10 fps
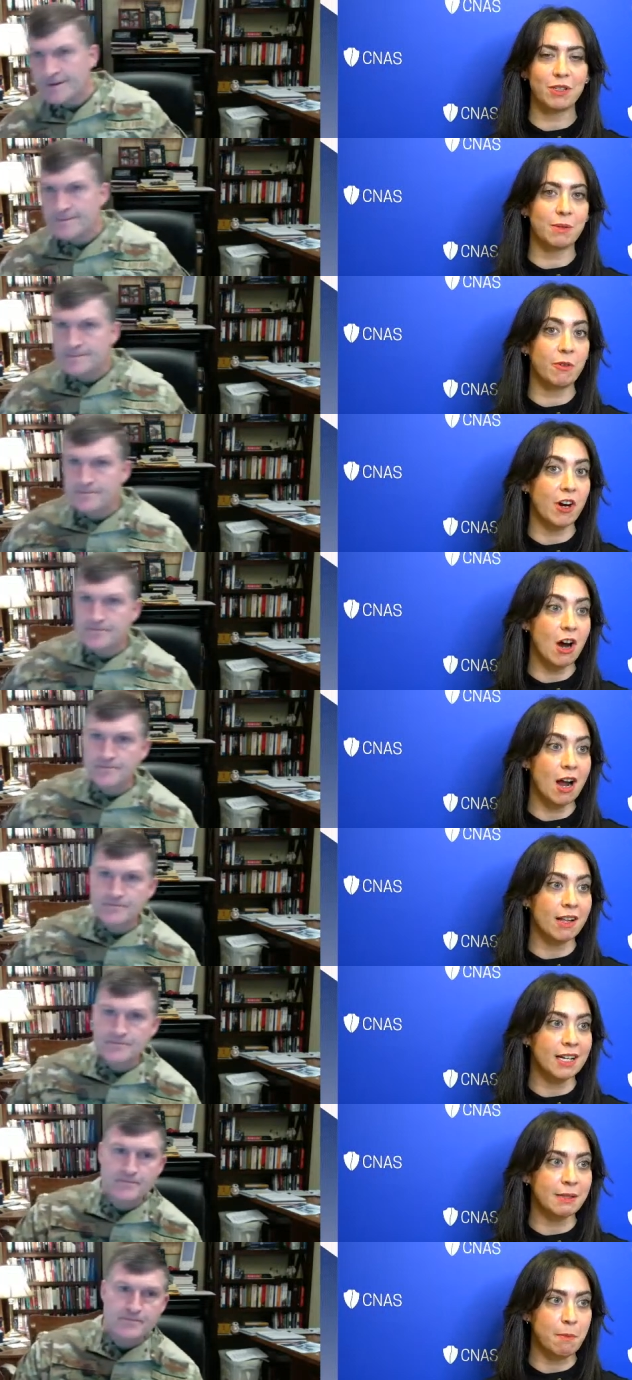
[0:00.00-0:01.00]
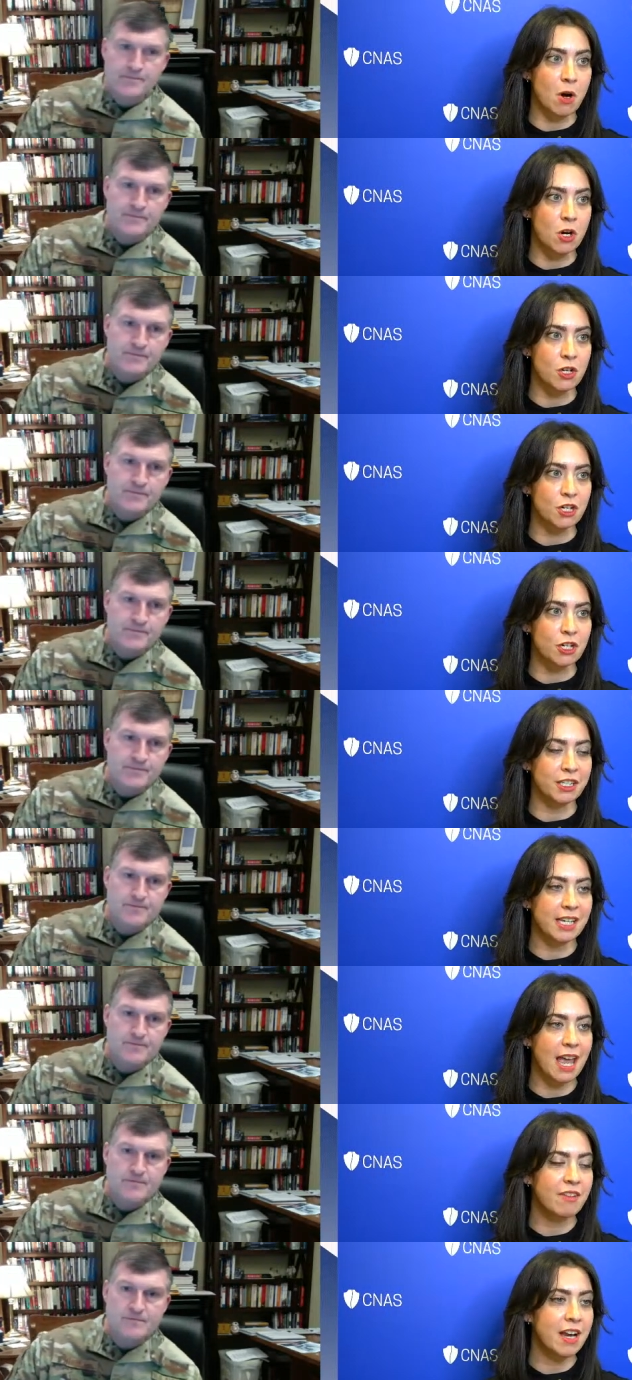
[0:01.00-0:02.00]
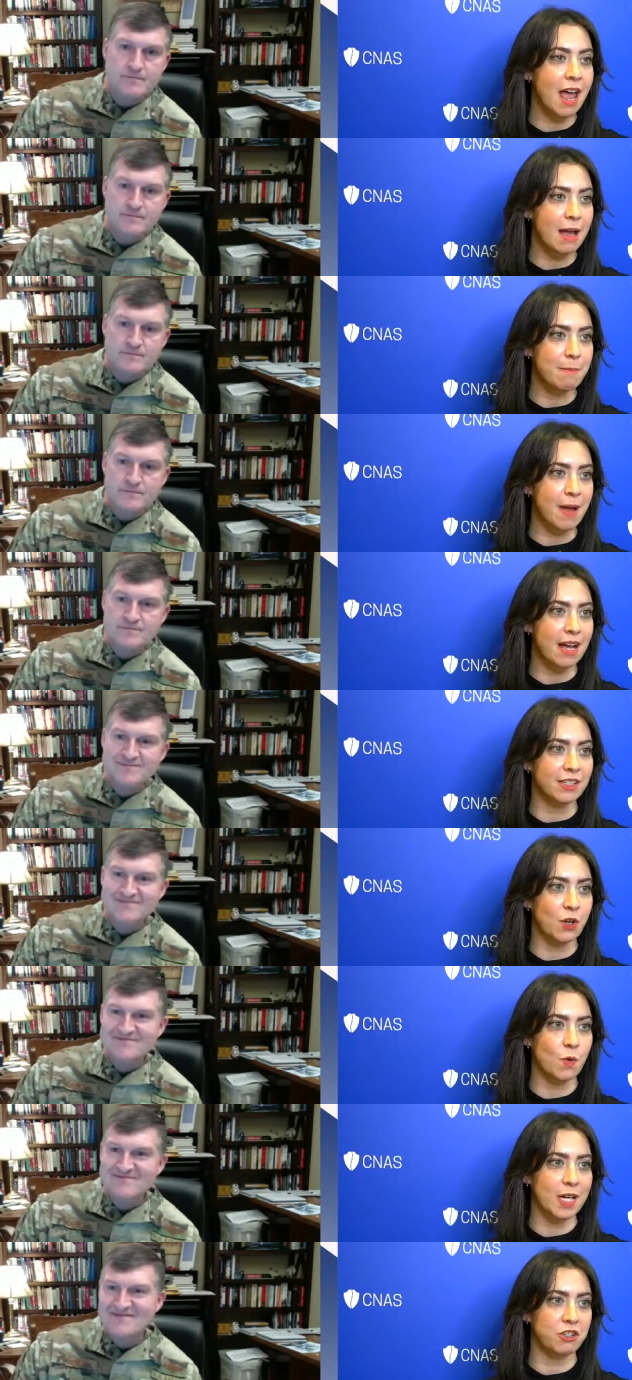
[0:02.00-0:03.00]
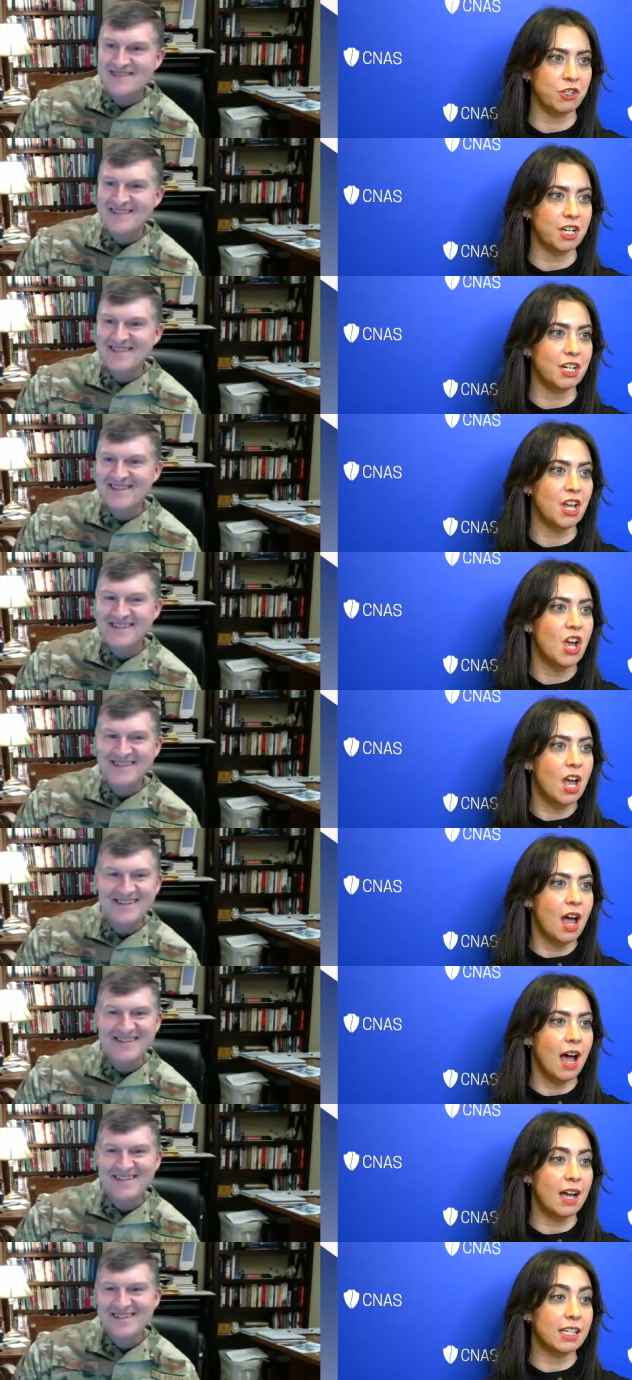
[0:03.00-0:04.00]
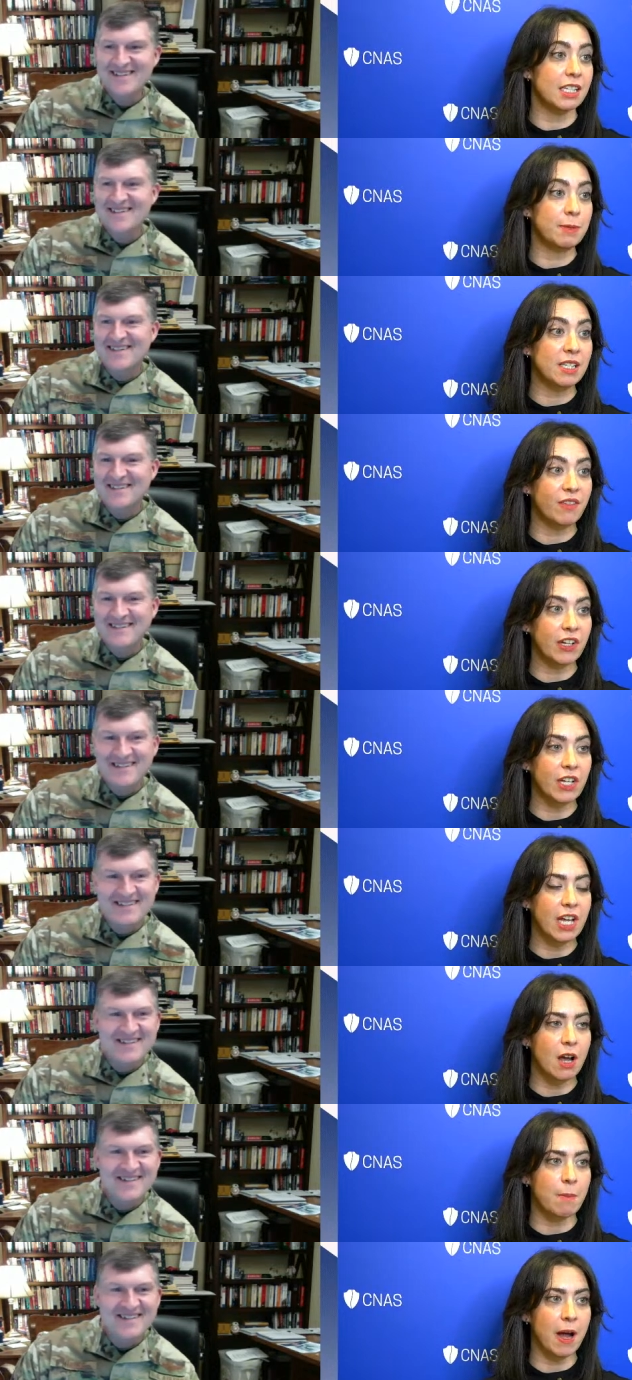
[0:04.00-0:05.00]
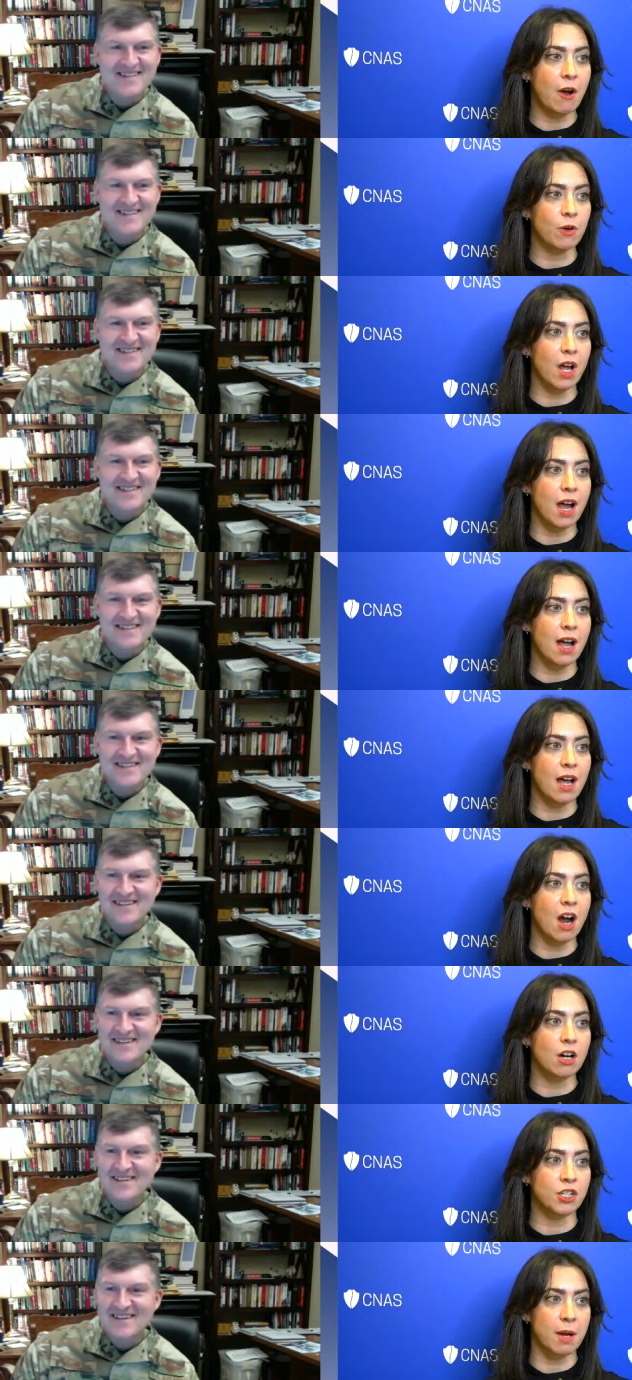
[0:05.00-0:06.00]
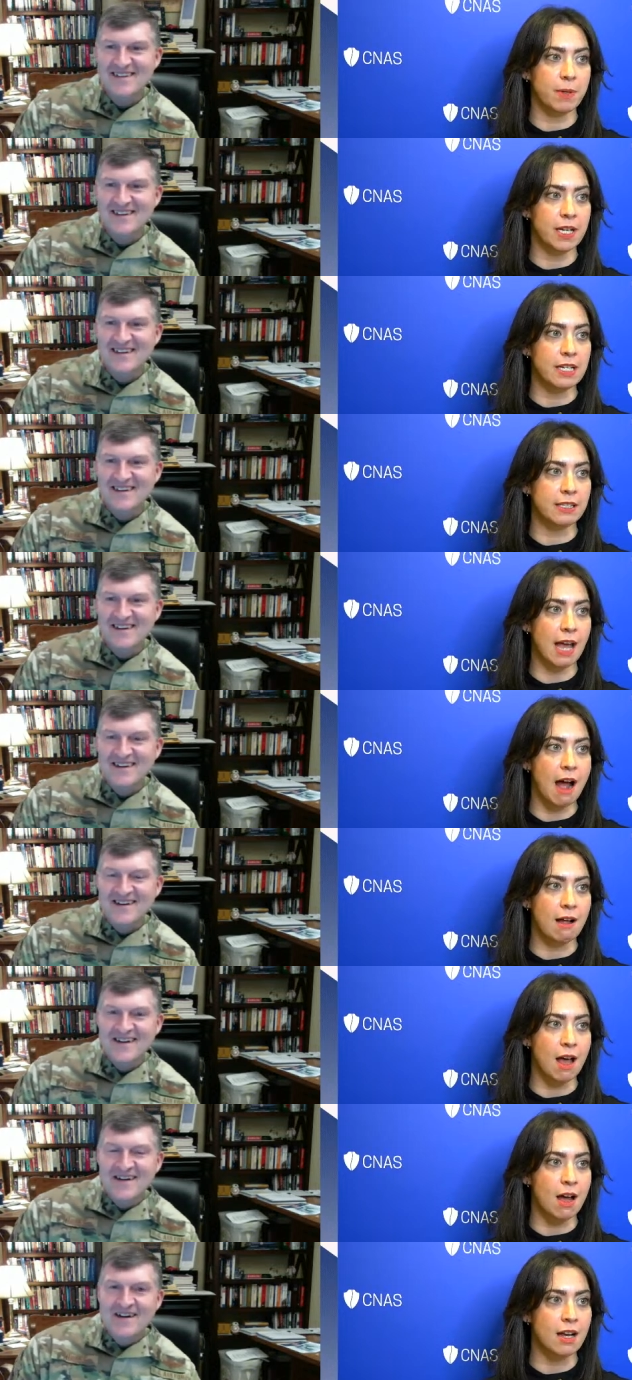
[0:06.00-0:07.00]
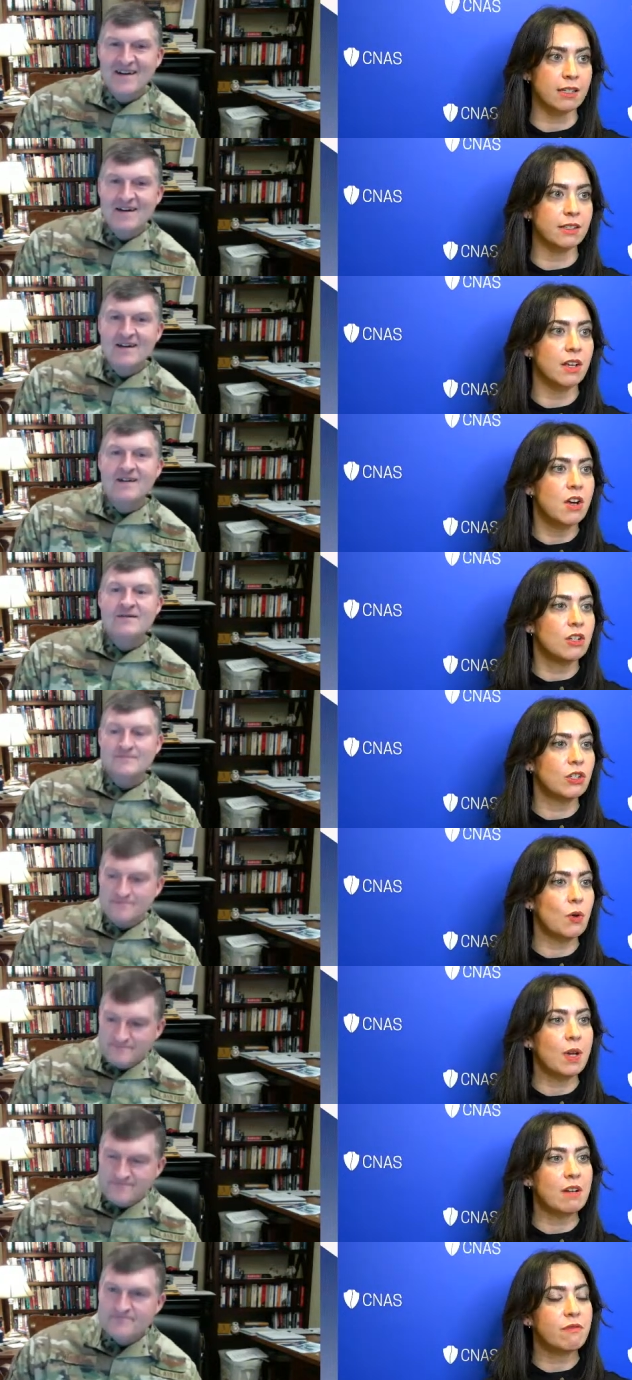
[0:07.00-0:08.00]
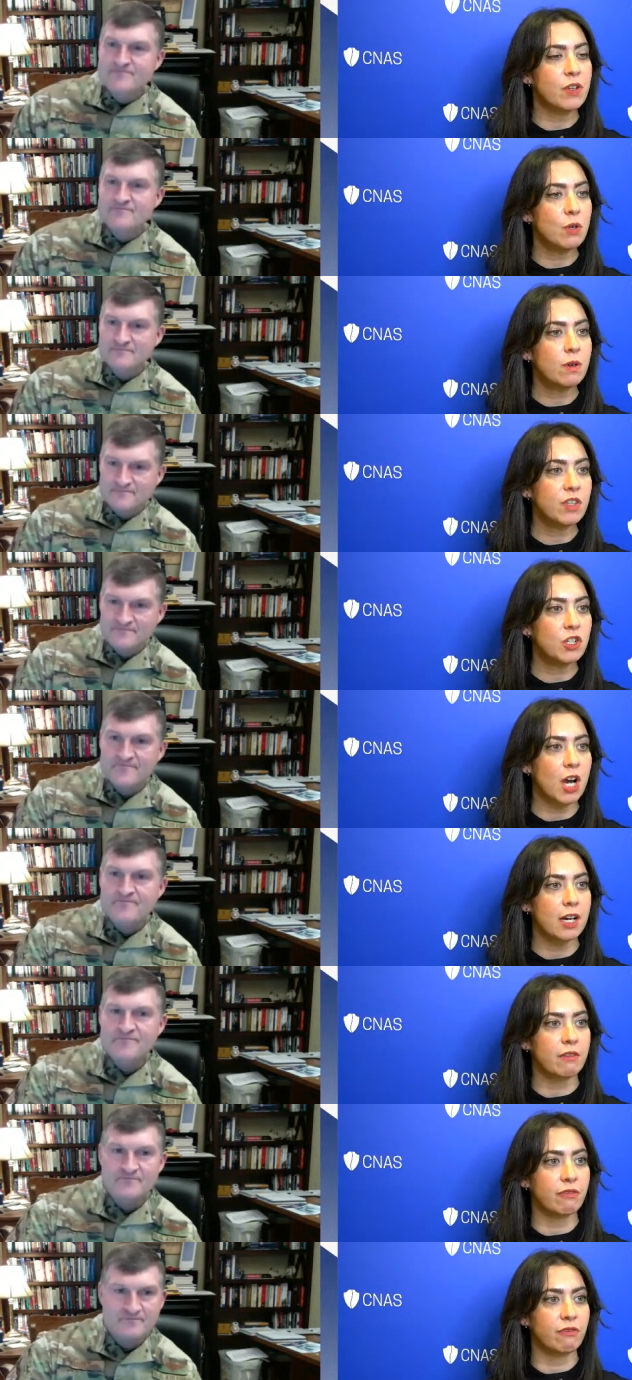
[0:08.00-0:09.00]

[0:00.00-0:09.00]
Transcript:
Speaker 1: some of our allies and partners, Kevin M has a question uh, specifically about uh, our Japanese allies. So, in view of the China,